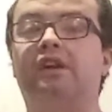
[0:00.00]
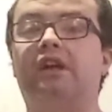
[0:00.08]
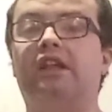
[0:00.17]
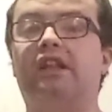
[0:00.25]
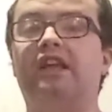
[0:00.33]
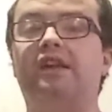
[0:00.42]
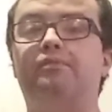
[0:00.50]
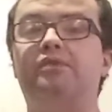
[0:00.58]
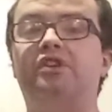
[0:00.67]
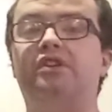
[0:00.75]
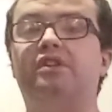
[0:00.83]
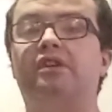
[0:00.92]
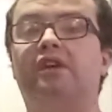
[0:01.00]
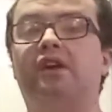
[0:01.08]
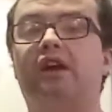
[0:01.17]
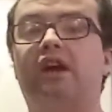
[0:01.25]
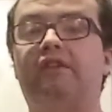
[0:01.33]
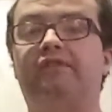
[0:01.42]
and let me
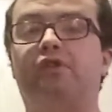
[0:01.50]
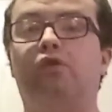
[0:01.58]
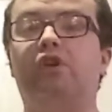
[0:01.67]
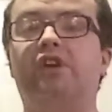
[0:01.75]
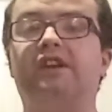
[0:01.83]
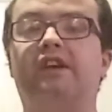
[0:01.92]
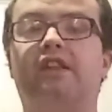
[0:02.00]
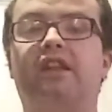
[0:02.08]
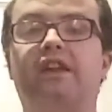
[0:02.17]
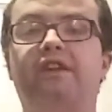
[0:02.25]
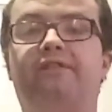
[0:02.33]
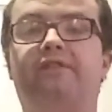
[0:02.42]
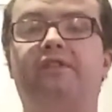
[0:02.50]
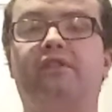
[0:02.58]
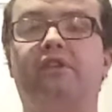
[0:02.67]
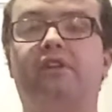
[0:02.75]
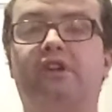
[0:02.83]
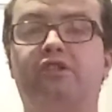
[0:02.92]
have the quality of life
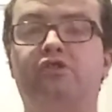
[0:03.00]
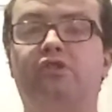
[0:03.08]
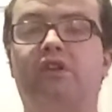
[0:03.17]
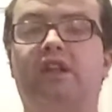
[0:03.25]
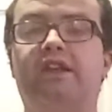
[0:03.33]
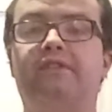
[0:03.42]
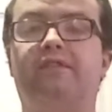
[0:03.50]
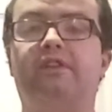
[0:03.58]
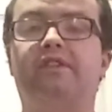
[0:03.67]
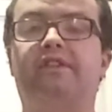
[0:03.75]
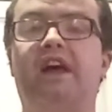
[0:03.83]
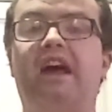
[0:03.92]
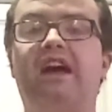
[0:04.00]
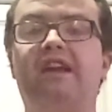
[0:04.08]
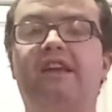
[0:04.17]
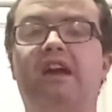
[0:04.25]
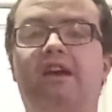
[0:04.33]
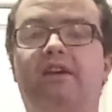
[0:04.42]
in your life that I
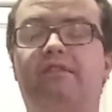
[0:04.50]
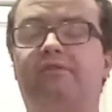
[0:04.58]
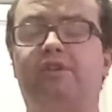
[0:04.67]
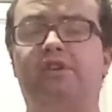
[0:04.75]
have.